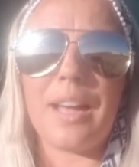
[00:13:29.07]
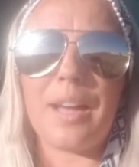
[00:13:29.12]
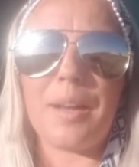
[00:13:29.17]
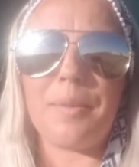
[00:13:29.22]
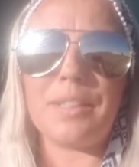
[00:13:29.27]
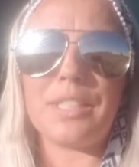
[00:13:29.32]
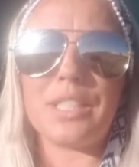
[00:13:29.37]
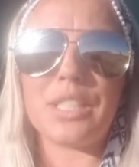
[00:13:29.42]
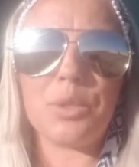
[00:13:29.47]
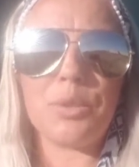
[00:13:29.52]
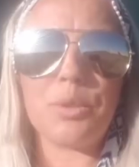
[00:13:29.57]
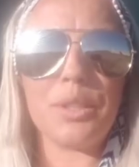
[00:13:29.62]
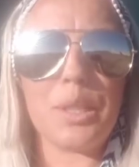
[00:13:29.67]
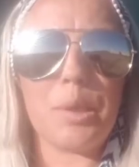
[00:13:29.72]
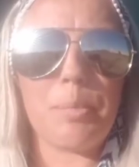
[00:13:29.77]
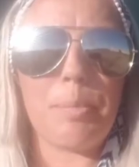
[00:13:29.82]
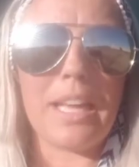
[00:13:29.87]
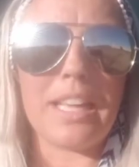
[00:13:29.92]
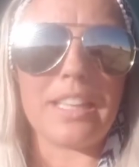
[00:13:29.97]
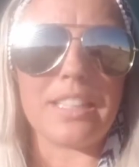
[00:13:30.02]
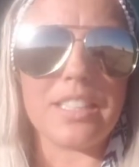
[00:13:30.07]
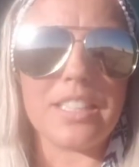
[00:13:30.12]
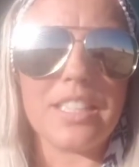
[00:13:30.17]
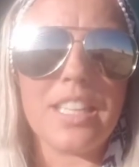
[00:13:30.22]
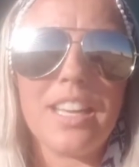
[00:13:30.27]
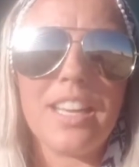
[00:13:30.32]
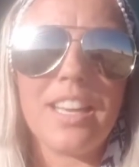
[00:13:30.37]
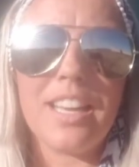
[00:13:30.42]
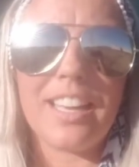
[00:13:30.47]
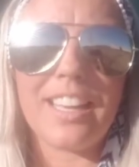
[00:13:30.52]
It just really
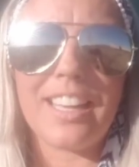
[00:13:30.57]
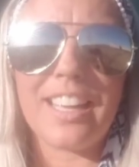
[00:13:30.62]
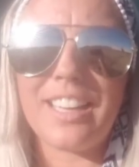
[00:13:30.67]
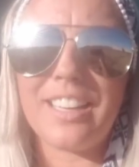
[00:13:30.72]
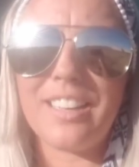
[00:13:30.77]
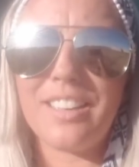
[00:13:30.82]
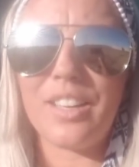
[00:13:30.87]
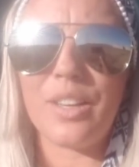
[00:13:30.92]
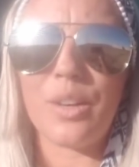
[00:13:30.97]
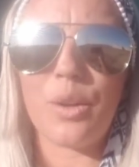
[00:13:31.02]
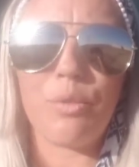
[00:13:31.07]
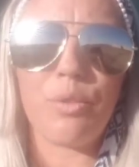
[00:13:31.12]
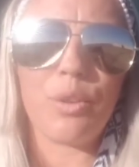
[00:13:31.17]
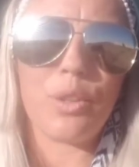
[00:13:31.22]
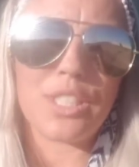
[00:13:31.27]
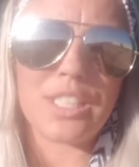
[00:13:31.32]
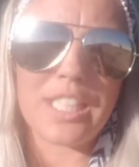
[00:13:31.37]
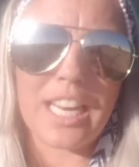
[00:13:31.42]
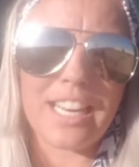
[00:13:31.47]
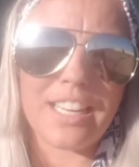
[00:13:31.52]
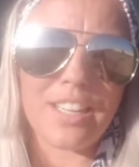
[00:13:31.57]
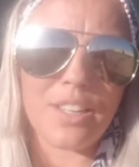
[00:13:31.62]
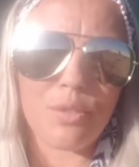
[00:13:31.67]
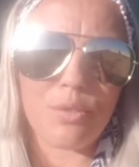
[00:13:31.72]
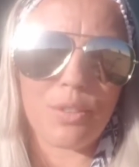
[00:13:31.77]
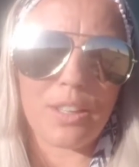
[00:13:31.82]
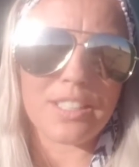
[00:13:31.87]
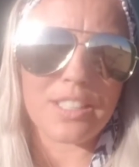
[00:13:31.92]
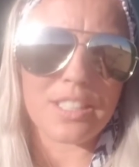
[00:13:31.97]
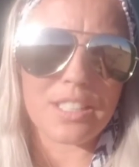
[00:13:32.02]
depends. Again, you know, if you're staying
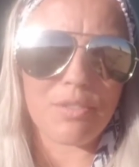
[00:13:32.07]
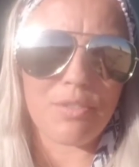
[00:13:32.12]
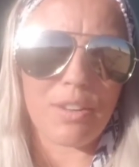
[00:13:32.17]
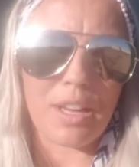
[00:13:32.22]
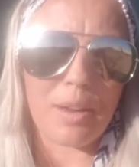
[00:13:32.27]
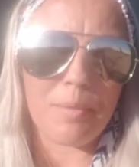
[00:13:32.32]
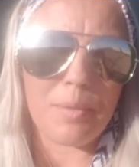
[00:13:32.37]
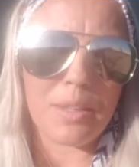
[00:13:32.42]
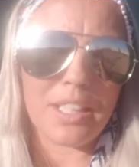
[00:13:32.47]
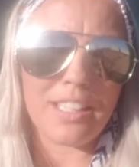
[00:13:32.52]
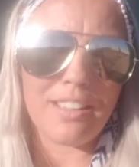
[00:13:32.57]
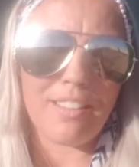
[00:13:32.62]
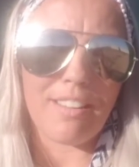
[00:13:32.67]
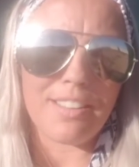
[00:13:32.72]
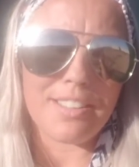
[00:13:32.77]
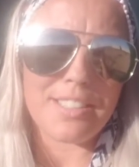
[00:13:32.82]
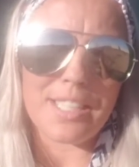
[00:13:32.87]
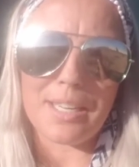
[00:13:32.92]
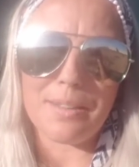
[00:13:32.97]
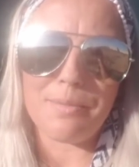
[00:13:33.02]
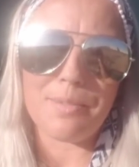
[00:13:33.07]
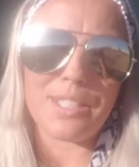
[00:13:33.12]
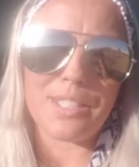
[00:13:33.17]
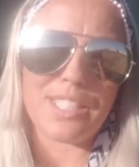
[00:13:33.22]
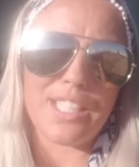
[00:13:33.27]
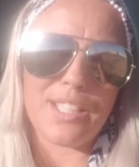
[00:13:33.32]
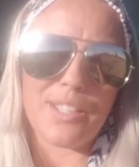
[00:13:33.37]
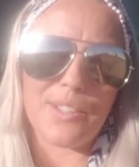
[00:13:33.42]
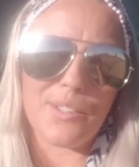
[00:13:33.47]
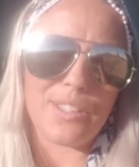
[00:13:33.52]
near friends and family, a lot of
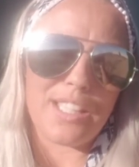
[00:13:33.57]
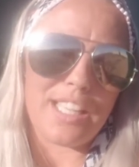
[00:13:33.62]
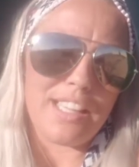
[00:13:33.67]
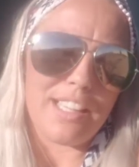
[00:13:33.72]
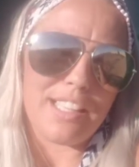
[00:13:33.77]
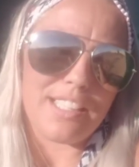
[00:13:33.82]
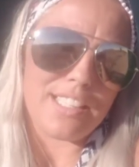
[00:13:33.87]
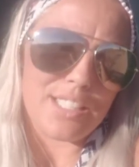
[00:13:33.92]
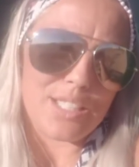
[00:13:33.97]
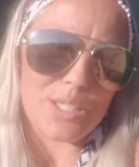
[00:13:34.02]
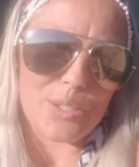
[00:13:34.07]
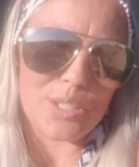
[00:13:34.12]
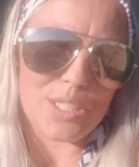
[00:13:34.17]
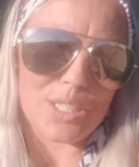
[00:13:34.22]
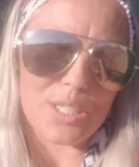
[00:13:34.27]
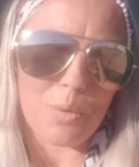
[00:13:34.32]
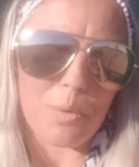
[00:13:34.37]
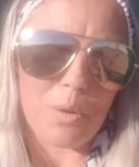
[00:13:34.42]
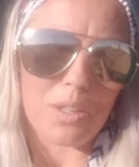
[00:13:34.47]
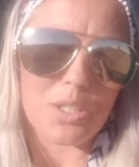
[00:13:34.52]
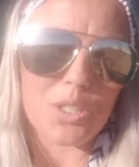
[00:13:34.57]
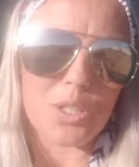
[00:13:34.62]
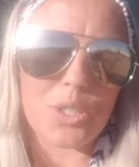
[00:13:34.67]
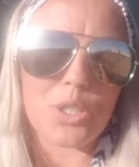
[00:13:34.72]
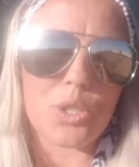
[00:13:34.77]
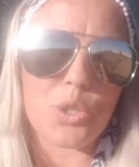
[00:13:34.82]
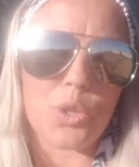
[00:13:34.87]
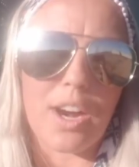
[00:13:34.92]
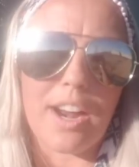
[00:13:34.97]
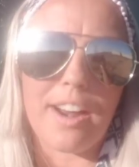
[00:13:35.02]
times, you know, they let us use their
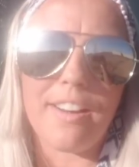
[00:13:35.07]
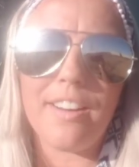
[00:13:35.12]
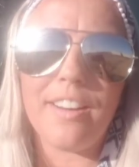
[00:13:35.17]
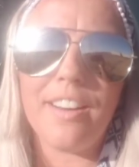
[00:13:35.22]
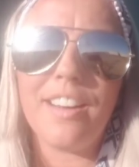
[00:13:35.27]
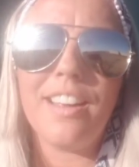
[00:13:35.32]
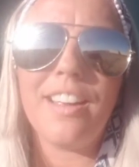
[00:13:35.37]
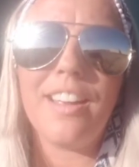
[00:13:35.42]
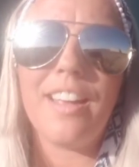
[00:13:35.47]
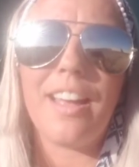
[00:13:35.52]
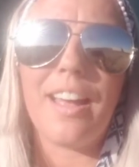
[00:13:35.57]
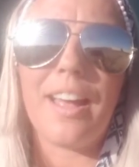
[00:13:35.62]
washer and dryer.